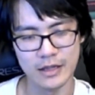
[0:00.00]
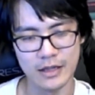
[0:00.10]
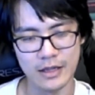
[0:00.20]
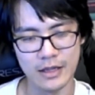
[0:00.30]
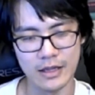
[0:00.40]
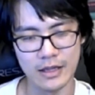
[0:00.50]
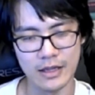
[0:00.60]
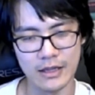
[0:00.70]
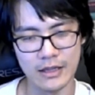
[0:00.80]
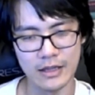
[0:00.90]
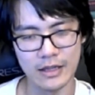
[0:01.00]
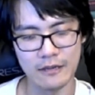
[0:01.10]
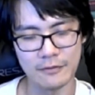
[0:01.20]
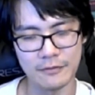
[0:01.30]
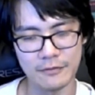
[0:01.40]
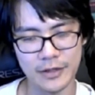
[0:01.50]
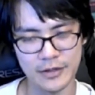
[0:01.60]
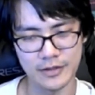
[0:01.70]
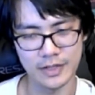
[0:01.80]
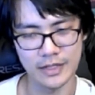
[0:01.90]
And I
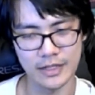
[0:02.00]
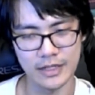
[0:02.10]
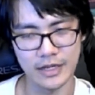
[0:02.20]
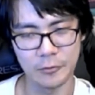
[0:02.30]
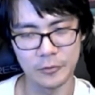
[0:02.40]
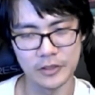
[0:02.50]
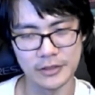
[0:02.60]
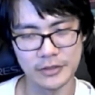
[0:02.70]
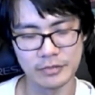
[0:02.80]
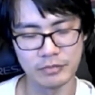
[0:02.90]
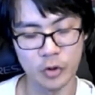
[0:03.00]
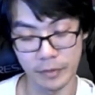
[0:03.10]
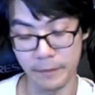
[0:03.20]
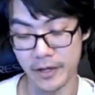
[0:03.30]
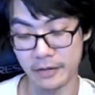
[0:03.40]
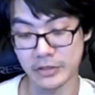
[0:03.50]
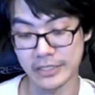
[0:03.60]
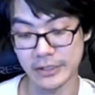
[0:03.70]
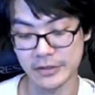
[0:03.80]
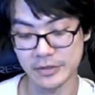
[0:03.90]
felt like I was more prepared to
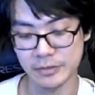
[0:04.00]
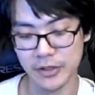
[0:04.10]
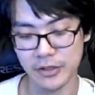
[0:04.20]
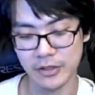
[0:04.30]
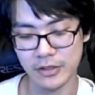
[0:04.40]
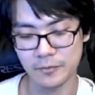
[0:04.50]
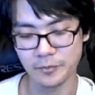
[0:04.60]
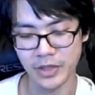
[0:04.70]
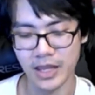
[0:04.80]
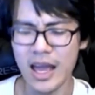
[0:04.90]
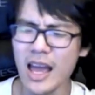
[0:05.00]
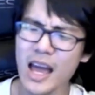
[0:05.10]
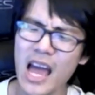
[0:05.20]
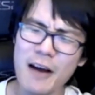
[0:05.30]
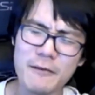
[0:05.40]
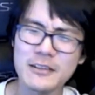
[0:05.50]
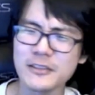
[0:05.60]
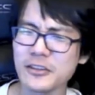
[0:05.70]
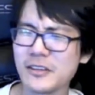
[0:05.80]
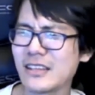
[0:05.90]
take on Spark. However, the
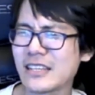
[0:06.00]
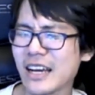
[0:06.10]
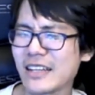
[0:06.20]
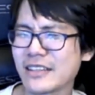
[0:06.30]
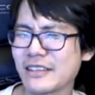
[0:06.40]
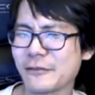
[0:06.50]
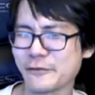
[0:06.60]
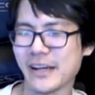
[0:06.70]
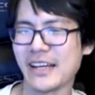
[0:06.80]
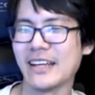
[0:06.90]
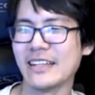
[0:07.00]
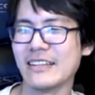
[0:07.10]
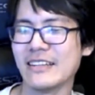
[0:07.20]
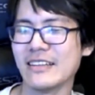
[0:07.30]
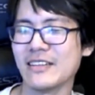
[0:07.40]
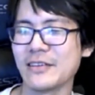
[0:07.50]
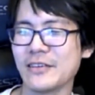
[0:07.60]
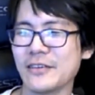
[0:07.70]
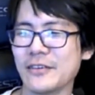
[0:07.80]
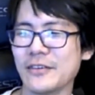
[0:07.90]
tourney kind of ran a
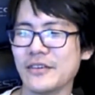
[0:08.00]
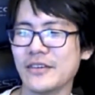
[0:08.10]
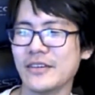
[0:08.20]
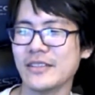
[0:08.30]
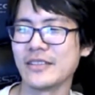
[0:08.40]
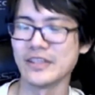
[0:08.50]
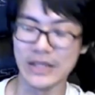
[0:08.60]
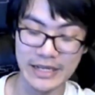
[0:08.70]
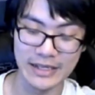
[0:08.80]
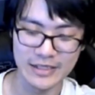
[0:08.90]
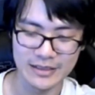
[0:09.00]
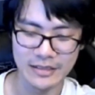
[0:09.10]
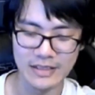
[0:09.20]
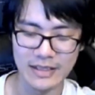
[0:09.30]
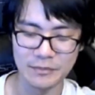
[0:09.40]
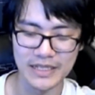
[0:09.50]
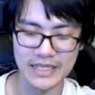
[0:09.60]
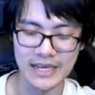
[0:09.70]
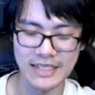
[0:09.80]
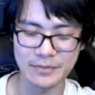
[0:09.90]
little delayed in
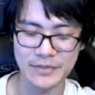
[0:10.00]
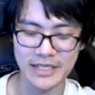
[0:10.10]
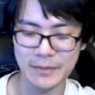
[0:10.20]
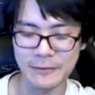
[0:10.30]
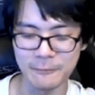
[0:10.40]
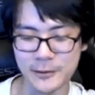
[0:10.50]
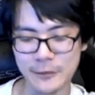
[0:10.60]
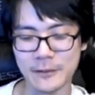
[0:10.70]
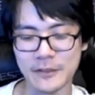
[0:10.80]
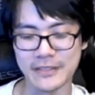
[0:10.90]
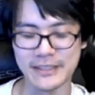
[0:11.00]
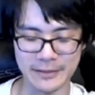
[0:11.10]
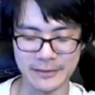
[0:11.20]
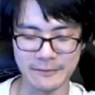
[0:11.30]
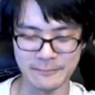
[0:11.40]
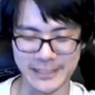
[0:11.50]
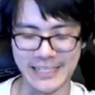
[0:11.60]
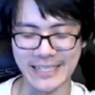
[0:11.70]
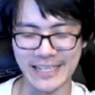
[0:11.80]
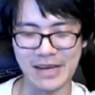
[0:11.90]
many aspects. I mean, first of all, it's in a
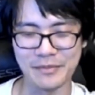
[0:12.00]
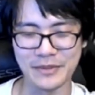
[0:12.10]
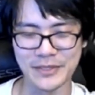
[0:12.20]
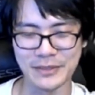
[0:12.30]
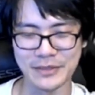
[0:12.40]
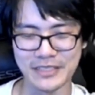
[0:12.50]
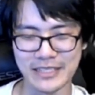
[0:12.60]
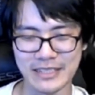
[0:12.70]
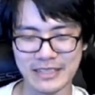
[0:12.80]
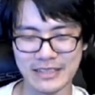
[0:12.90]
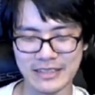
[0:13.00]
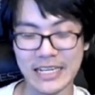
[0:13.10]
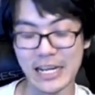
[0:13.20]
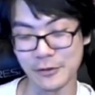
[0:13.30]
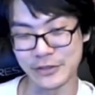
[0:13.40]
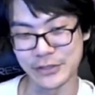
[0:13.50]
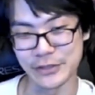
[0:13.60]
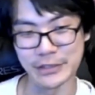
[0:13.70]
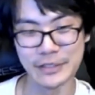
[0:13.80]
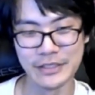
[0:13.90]
freaking camp, so it's like in
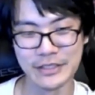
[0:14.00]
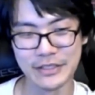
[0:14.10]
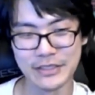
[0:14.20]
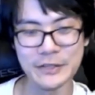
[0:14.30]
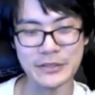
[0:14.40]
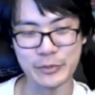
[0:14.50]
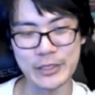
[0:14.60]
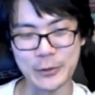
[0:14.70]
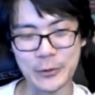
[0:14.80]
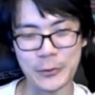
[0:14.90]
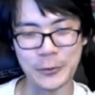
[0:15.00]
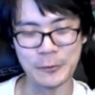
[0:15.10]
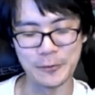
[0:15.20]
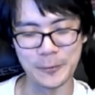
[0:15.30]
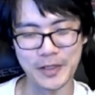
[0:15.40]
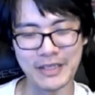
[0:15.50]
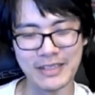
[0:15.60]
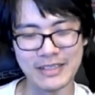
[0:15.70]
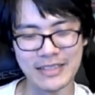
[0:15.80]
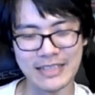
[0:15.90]
Arizona, so it's pretty cold for one.
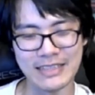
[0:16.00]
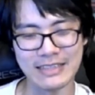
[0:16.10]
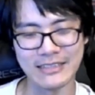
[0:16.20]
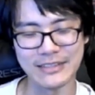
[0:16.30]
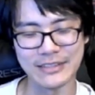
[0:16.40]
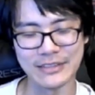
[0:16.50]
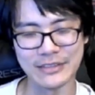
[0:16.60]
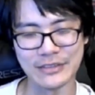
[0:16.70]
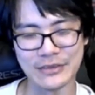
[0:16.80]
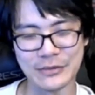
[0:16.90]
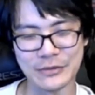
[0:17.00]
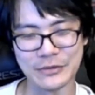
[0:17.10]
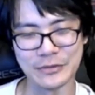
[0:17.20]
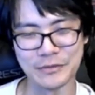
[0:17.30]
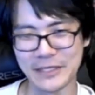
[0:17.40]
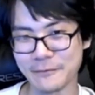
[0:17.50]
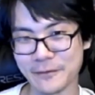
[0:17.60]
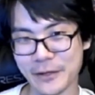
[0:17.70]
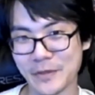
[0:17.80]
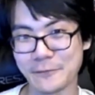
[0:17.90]
That doesn't do me
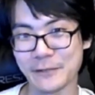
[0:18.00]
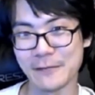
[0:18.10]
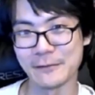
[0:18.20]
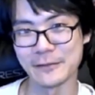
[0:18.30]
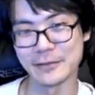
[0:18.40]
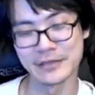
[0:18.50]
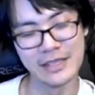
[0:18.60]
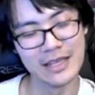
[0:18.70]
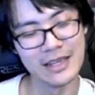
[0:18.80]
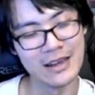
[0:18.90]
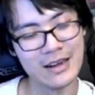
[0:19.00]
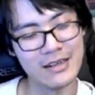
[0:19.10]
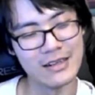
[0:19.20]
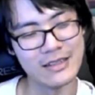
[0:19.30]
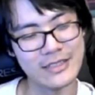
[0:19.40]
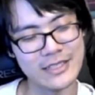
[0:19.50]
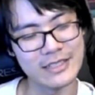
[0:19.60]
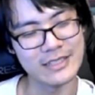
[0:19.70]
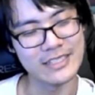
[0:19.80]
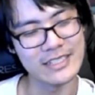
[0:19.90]
very much favors.
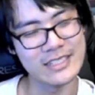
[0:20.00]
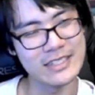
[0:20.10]
Secondly,